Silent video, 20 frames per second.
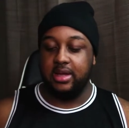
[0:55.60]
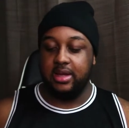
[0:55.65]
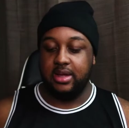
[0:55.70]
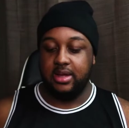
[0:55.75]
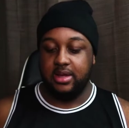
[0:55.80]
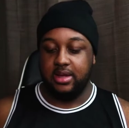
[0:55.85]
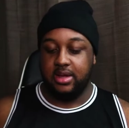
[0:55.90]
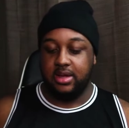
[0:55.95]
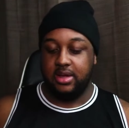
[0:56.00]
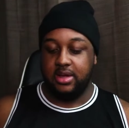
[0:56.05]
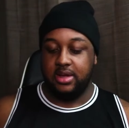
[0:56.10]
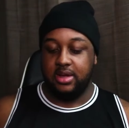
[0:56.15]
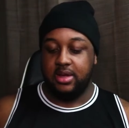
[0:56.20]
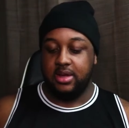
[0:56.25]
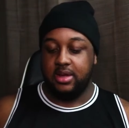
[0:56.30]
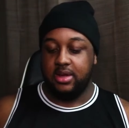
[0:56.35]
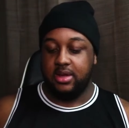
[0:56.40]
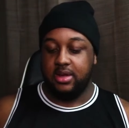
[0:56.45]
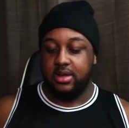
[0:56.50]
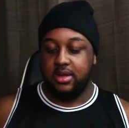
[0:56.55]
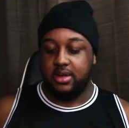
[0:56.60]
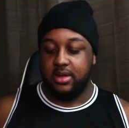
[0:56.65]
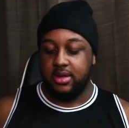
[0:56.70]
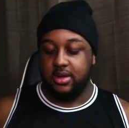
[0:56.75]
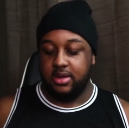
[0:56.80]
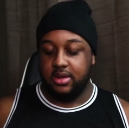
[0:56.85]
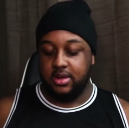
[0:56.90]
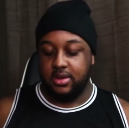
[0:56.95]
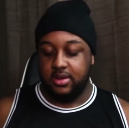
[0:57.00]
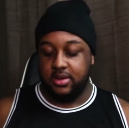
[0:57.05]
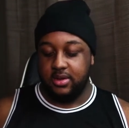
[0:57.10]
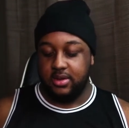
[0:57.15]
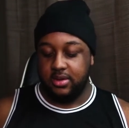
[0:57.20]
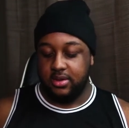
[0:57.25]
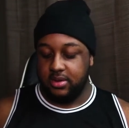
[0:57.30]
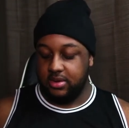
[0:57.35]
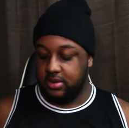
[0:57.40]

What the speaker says: [no speech]